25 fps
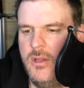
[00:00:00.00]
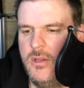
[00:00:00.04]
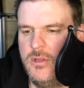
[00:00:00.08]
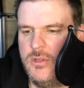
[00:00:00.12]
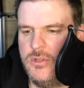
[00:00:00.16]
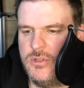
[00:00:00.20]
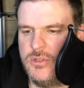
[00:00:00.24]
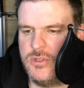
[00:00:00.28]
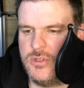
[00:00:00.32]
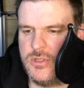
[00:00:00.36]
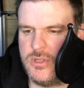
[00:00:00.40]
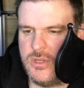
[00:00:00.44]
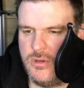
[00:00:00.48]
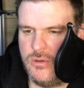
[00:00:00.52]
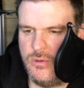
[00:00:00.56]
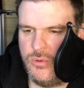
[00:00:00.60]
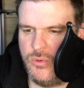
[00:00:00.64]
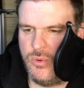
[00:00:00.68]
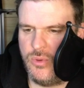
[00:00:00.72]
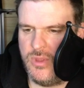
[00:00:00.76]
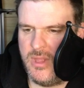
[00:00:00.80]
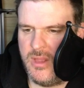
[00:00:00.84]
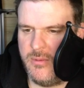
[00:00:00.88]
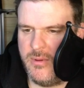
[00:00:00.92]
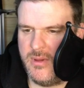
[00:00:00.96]

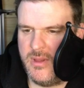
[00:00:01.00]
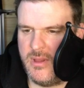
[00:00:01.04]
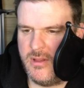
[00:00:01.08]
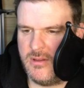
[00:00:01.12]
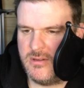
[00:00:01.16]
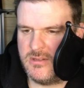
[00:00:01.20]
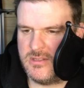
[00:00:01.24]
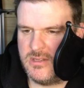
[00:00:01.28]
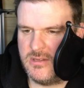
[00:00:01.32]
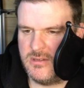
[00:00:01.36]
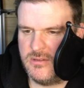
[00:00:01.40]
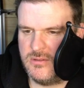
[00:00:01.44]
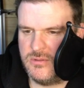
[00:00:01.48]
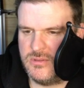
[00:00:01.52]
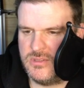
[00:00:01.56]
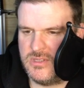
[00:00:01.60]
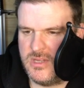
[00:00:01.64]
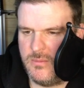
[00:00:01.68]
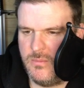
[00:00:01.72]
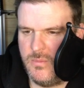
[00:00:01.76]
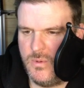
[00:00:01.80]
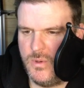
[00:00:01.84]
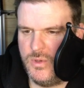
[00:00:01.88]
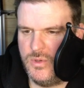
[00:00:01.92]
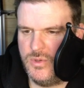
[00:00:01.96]
So there we are. So
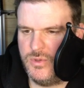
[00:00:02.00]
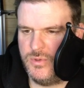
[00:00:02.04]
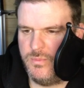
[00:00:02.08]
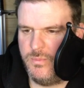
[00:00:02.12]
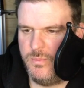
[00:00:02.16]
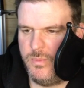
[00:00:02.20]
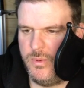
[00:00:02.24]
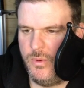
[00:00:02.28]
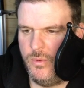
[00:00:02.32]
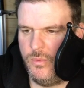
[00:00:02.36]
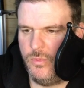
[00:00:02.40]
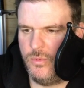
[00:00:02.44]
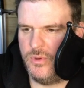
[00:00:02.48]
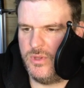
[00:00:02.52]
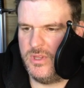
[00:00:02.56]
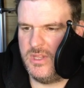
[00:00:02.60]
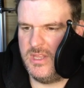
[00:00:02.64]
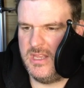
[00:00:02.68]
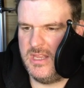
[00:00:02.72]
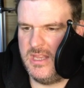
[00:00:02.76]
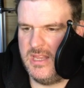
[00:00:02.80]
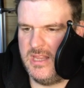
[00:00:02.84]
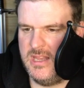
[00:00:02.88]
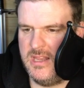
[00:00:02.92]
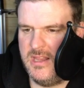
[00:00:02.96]
someone's built
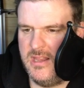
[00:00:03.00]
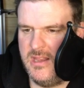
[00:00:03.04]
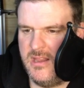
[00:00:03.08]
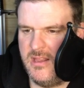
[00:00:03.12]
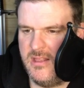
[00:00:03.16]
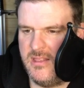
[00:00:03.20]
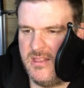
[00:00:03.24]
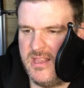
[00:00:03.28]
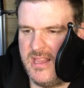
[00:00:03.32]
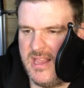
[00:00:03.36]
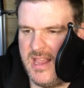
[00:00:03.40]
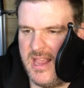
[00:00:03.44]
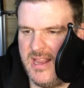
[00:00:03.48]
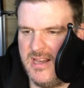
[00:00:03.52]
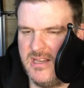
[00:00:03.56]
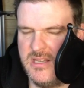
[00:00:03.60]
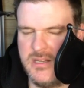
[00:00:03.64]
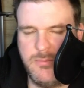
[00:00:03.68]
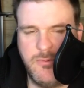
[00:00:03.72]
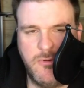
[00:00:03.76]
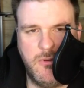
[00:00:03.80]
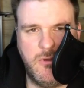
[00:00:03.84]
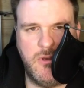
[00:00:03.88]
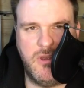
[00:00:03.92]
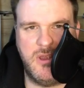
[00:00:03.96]
the
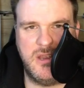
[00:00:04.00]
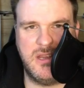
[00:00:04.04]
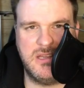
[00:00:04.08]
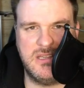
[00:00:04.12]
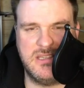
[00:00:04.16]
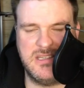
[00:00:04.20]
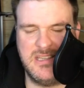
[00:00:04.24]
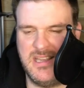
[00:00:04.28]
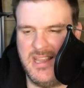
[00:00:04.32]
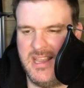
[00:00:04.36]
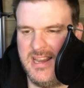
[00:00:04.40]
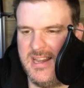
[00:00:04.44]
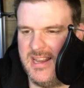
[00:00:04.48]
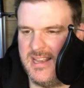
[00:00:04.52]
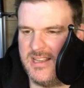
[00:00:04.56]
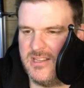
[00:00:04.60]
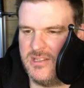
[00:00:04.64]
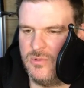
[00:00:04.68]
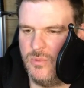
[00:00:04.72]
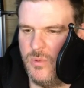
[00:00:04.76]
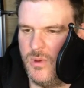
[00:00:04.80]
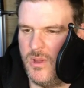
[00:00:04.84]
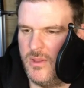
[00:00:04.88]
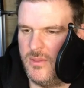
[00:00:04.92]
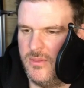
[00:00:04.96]
Enterprise, the
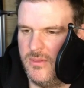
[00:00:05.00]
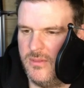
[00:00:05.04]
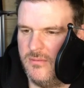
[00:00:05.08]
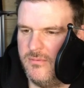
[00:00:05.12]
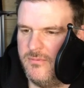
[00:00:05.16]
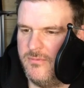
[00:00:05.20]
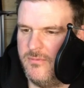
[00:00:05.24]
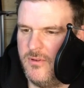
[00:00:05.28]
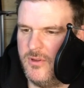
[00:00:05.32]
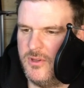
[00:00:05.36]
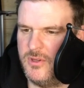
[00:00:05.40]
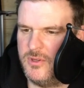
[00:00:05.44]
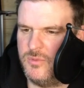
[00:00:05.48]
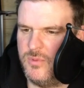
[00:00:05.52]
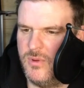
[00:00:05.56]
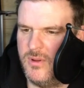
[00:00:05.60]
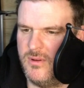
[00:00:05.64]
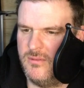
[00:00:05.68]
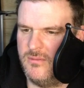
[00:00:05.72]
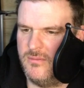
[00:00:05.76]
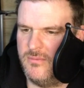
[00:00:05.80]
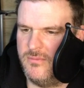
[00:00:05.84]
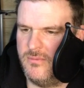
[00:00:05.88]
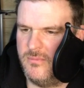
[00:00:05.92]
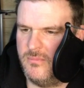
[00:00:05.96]
NX-1, the first
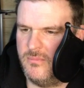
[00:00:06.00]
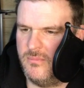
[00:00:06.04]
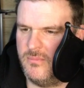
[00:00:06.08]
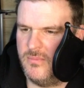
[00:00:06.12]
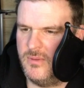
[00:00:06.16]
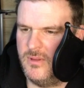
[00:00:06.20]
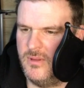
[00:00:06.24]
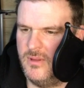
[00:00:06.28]
one from